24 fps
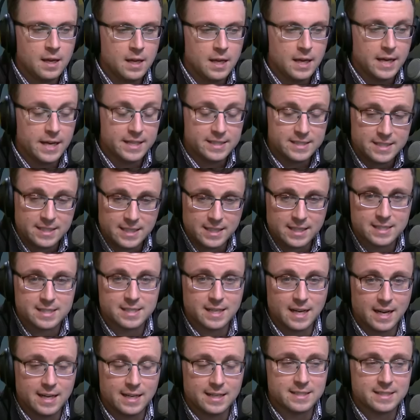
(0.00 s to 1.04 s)
It's an
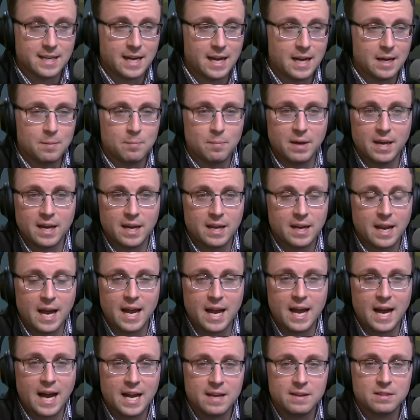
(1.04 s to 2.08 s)
exciting time, man.
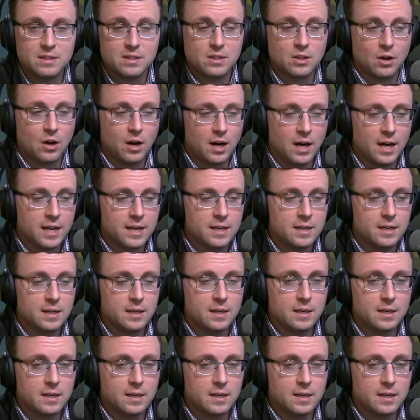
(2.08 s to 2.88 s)
I thought...